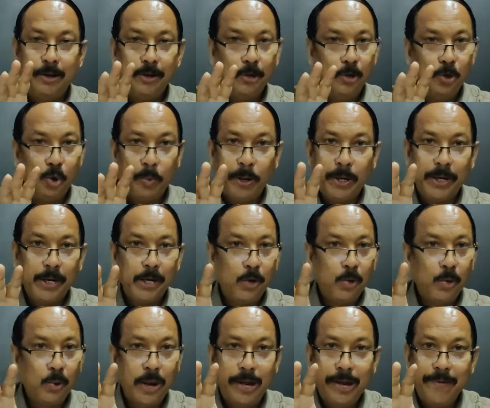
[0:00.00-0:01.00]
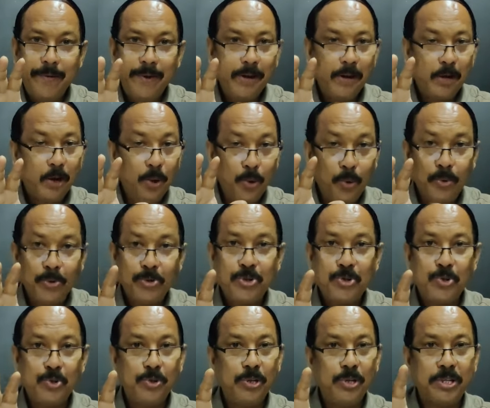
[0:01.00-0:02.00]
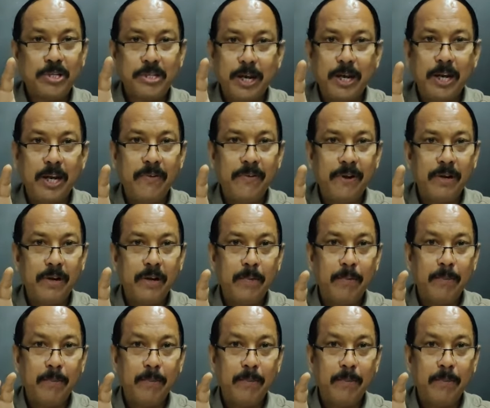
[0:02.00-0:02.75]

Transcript: No one can go anywhere close to the sun even.